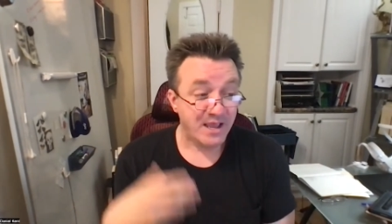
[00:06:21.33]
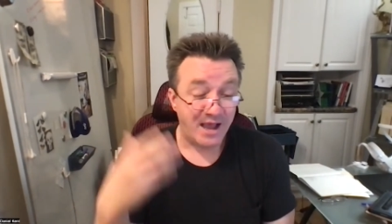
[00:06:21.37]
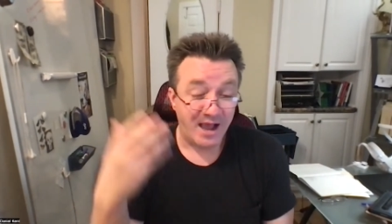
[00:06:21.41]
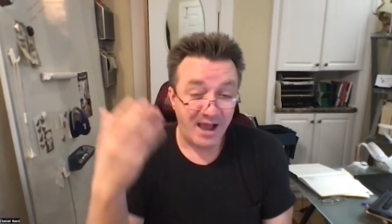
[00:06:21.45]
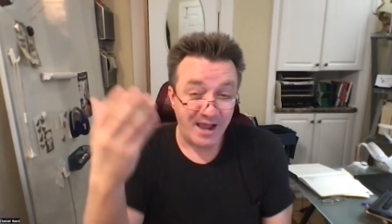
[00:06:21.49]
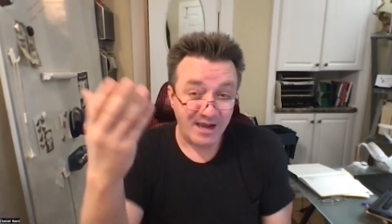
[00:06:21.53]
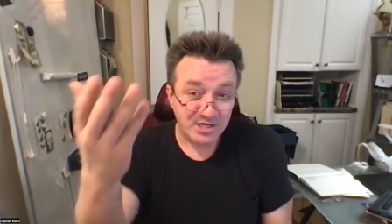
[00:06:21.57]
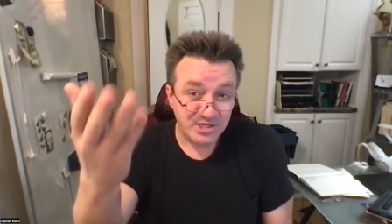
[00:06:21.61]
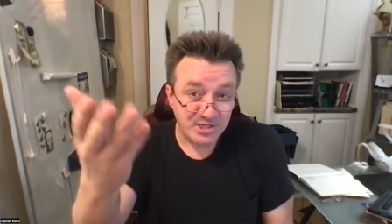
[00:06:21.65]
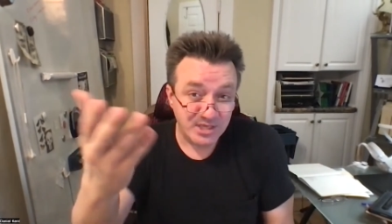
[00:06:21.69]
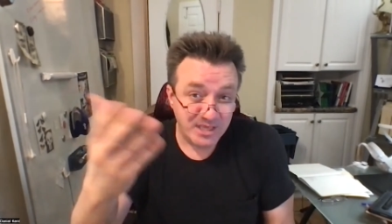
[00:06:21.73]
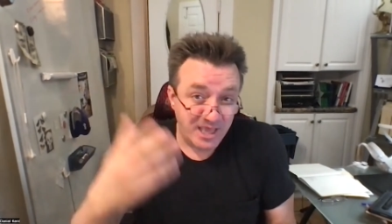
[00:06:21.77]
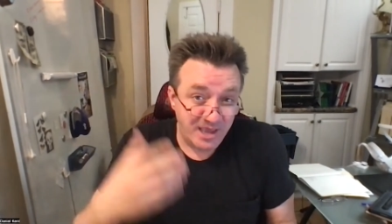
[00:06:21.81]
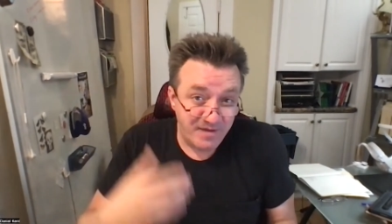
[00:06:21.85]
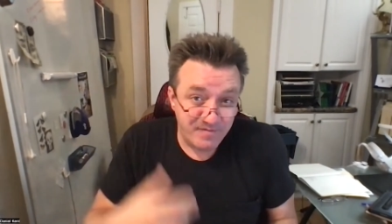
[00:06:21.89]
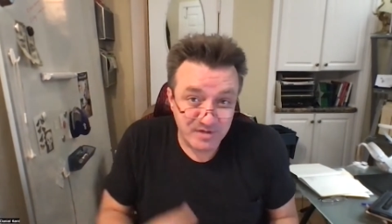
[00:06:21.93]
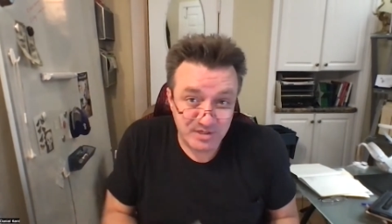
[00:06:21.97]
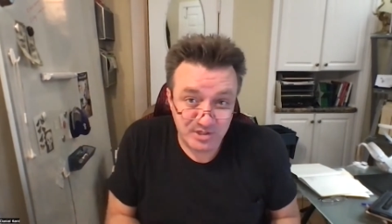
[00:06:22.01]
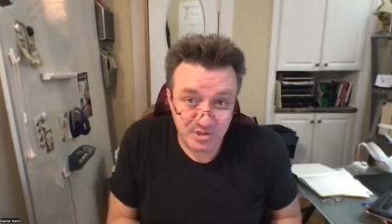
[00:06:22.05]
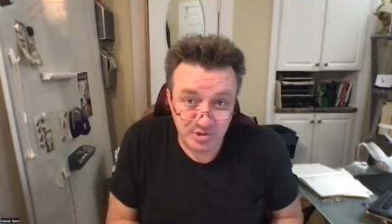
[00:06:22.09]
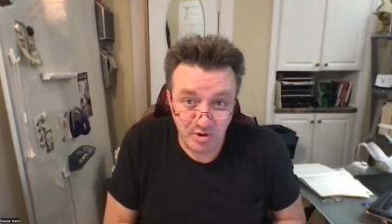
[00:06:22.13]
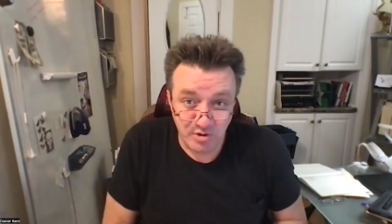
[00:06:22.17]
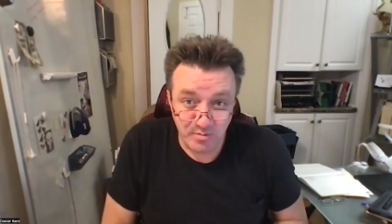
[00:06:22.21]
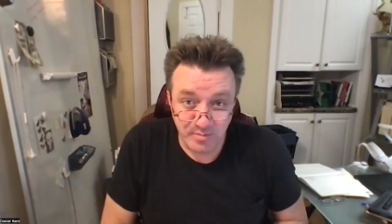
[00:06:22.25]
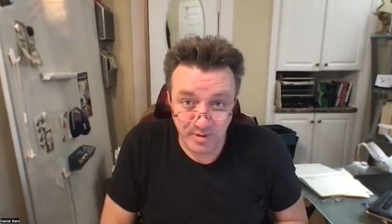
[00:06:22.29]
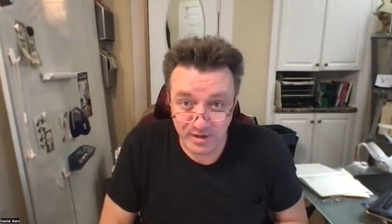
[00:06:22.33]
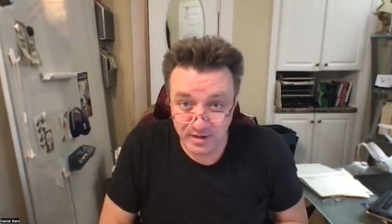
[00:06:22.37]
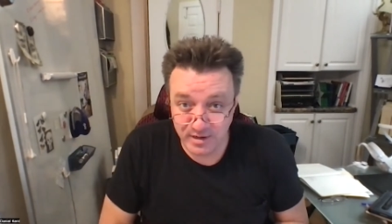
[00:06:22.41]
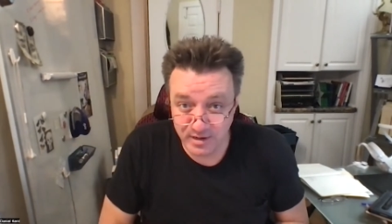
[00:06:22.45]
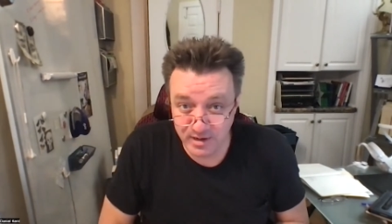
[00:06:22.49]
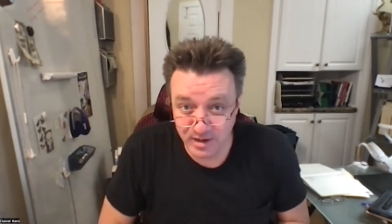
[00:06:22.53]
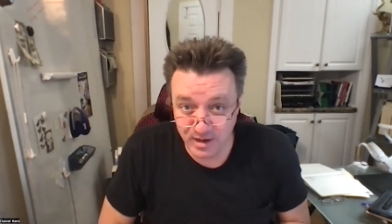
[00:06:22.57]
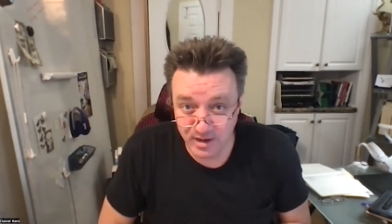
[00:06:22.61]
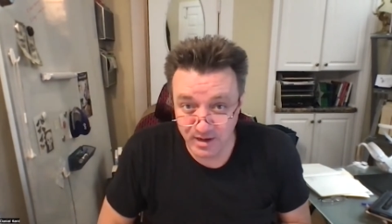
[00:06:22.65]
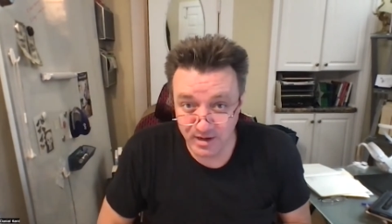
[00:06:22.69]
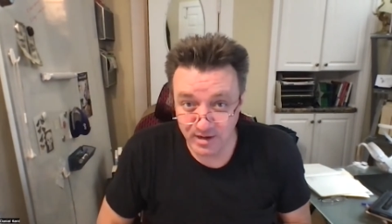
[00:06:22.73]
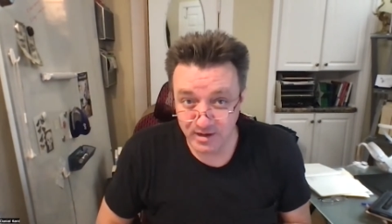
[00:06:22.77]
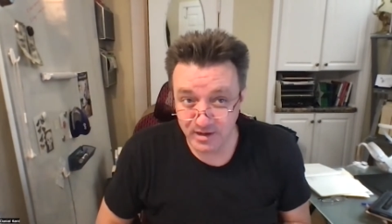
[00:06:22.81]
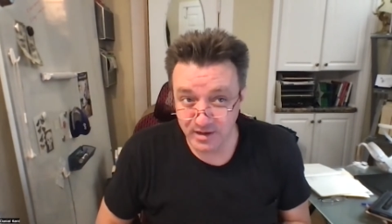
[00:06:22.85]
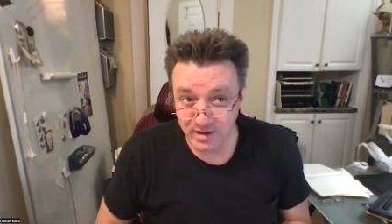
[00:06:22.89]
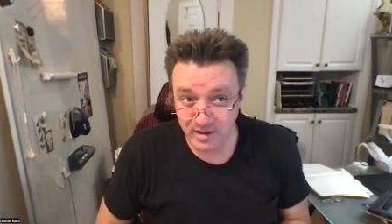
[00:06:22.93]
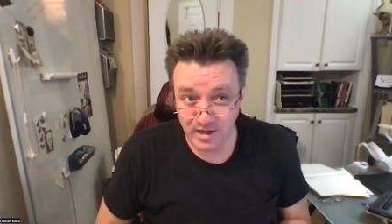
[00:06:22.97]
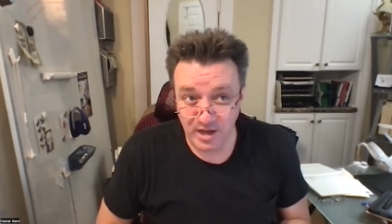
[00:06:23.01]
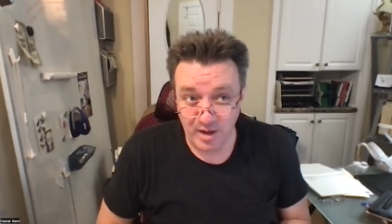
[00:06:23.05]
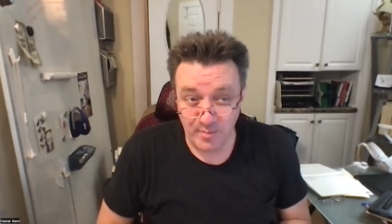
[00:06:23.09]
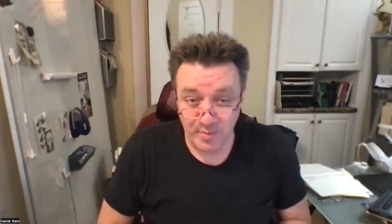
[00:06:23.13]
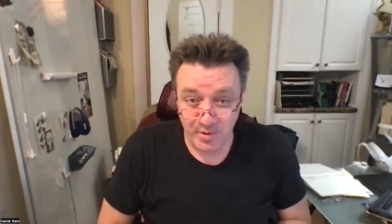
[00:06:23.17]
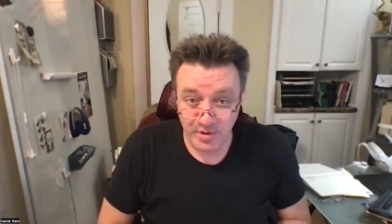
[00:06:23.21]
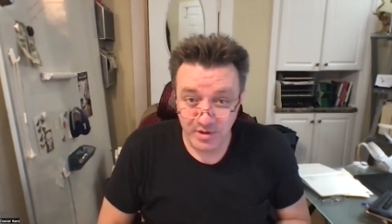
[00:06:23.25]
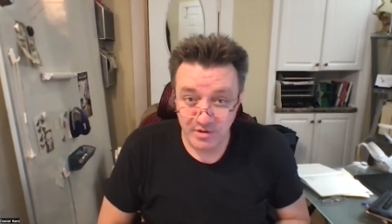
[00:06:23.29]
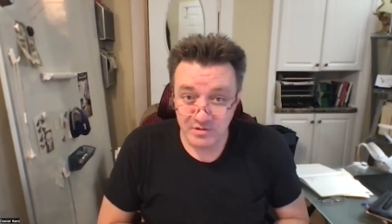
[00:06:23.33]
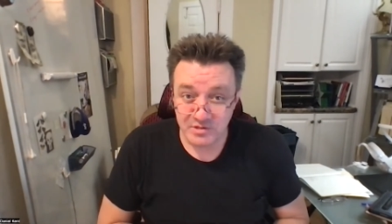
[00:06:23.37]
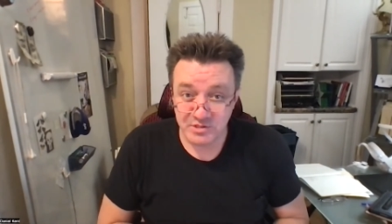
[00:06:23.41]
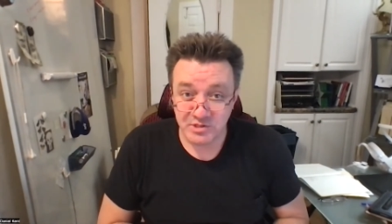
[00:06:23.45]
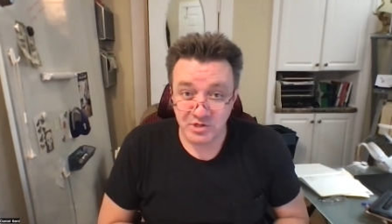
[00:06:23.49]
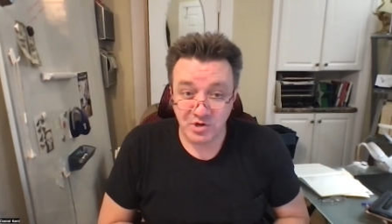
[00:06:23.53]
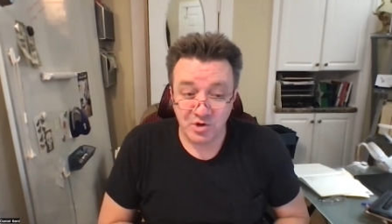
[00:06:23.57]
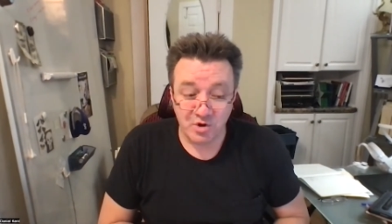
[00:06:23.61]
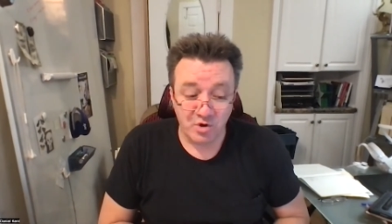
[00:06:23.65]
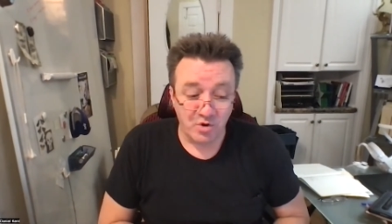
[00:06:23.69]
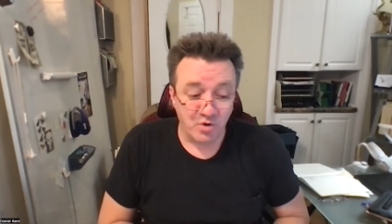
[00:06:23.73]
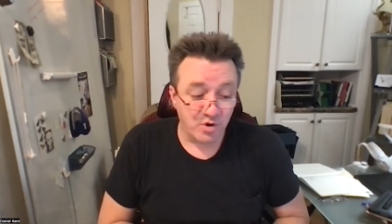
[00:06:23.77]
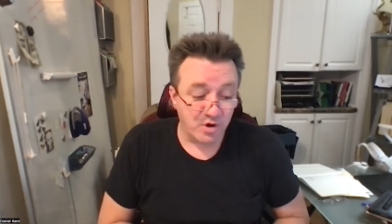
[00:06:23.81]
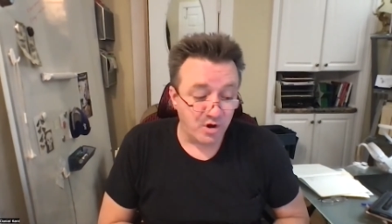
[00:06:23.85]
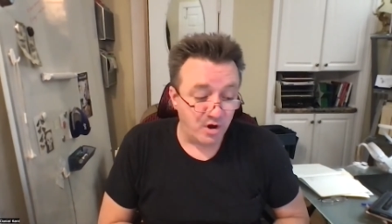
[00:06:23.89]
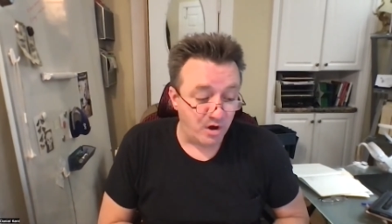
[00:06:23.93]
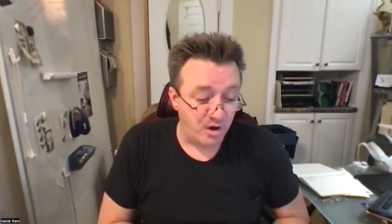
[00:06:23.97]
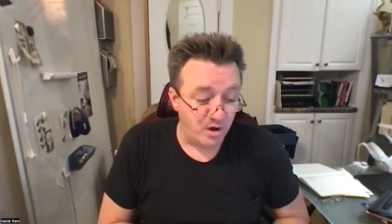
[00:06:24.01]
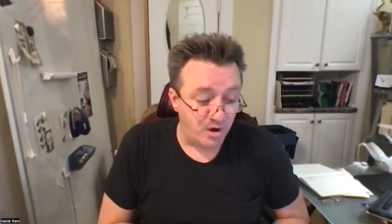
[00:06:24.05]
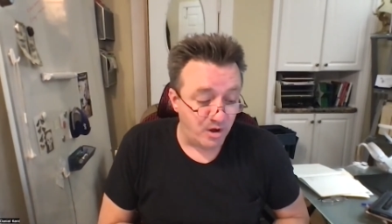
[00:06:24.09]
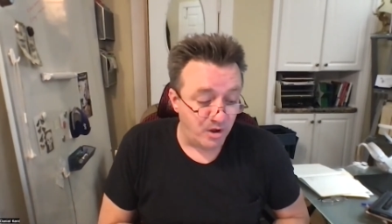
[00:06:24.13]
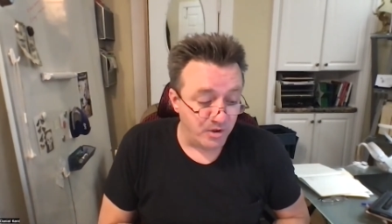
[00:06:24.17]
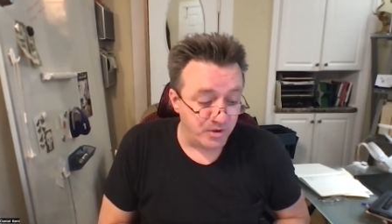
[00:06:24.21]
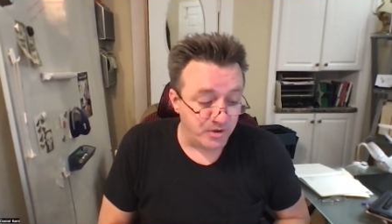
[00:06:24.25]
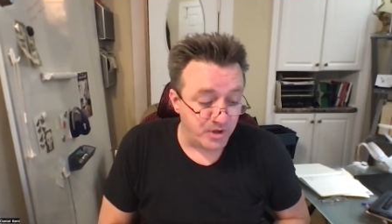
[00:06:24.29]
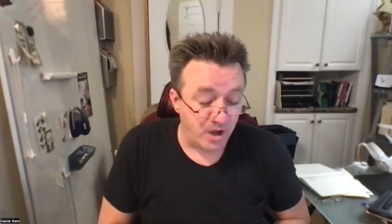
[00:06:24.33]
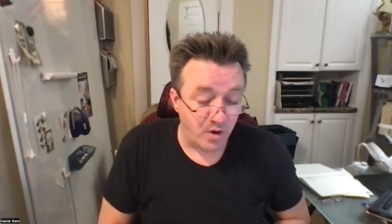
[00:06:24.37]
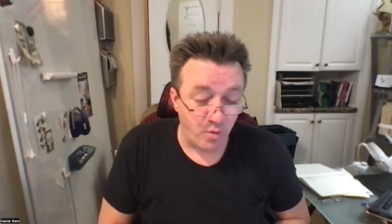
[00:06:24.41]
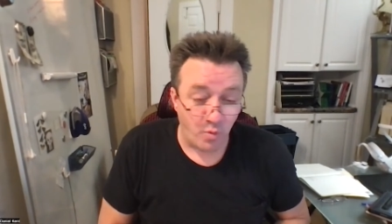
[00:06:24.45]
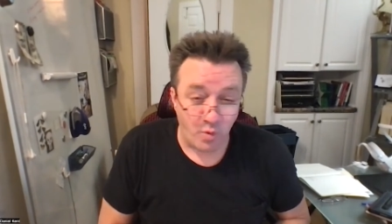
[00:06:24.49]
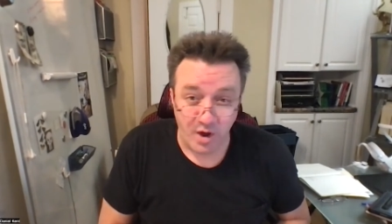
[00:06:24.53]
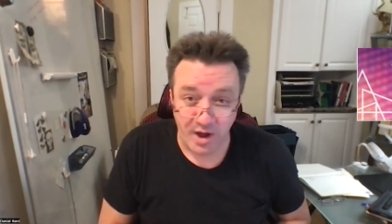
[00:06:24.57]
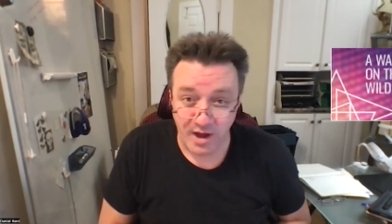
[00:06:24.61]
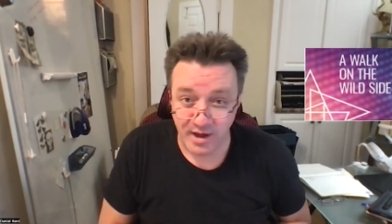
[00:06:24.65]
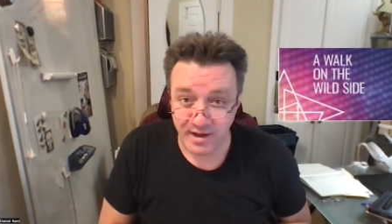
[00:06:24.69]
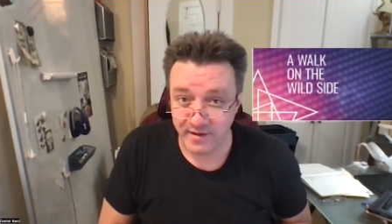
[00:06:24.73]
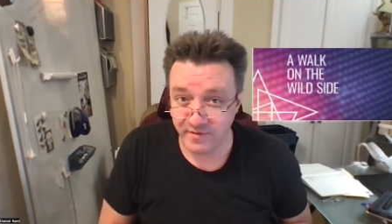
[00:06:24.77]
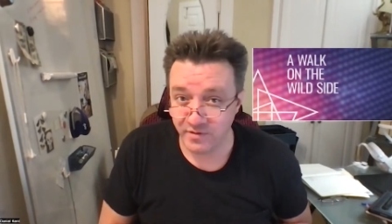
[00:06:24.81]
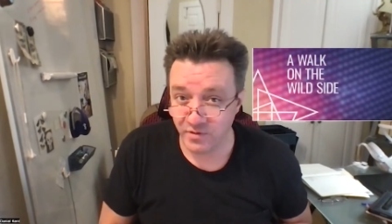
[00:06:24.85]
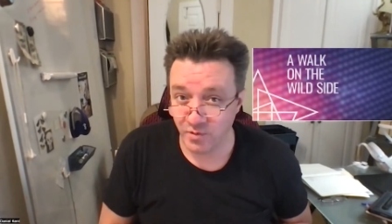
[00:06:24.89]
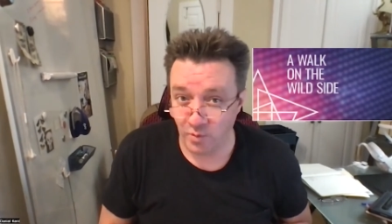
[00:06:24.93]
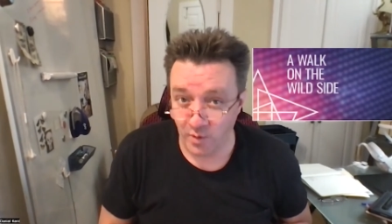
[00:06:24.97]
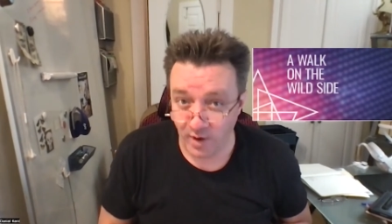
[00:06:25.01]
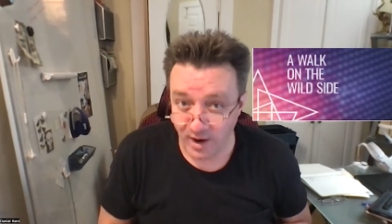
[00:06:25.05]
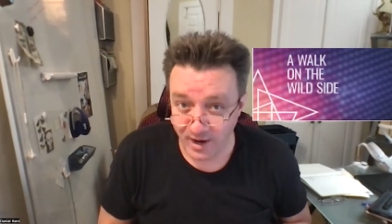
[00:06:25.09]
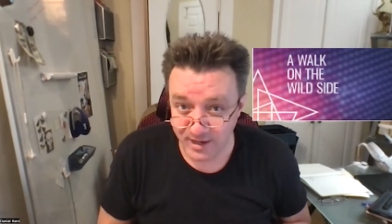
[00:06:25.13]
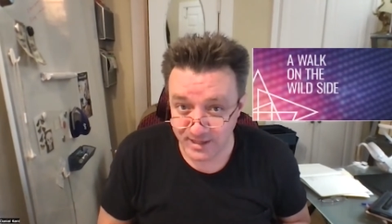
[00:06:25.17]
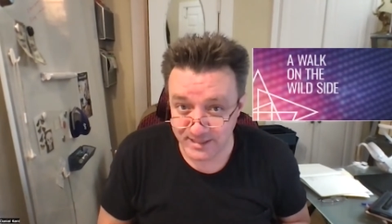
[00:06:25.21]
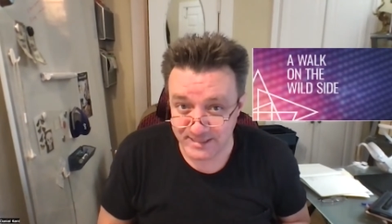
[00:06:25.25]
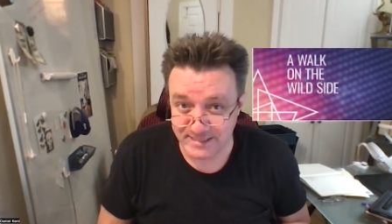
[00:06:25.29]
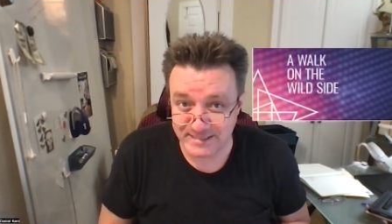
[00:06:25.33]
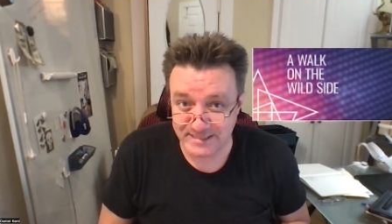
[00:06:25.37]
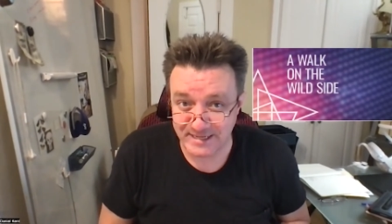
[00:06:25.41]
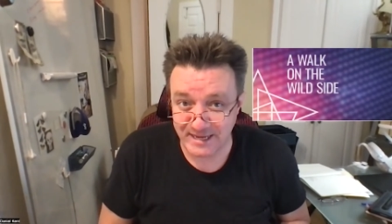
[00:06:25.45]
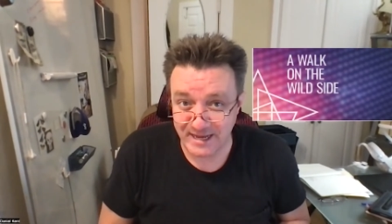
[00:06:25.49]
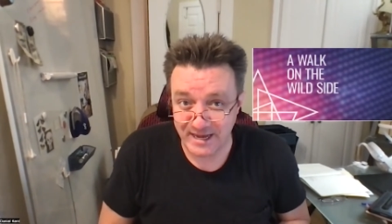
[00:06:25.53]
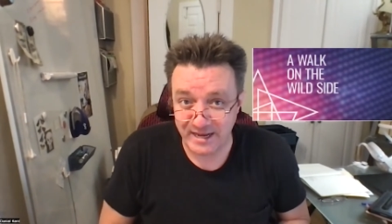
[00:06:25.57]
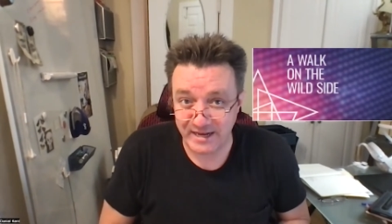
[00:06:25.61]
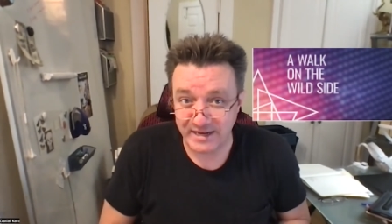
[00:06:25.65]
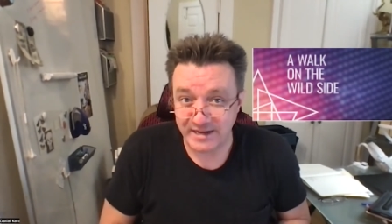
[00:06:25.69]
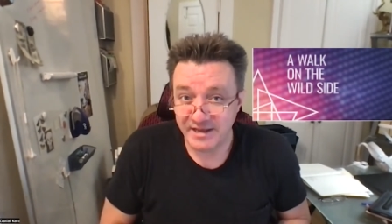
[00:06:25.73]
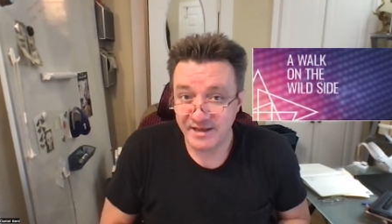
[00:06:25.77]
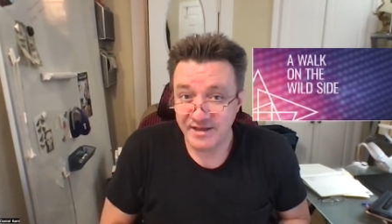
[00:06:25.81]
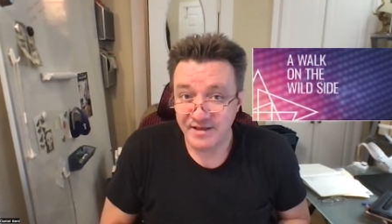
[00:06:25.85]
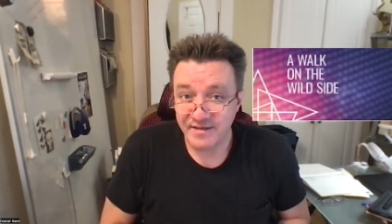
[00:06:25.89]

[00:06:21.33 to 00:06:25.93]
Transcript: I actually gave a sermon a couple years ago called A Walk on the Wild Side